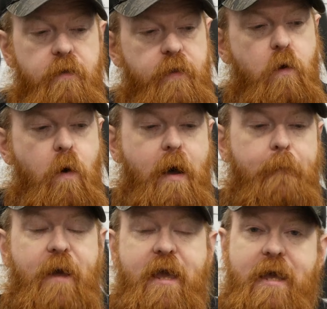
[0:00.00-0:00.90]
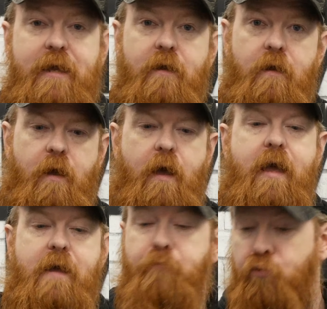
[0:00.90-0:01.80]
that you are paying
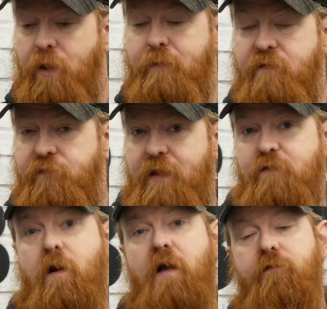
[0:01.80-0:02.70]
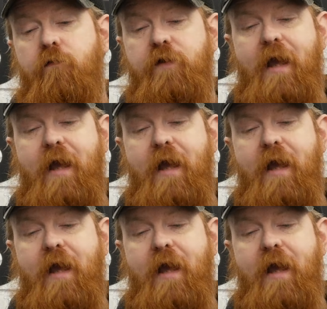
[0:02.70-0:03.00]
a premium for these rifles,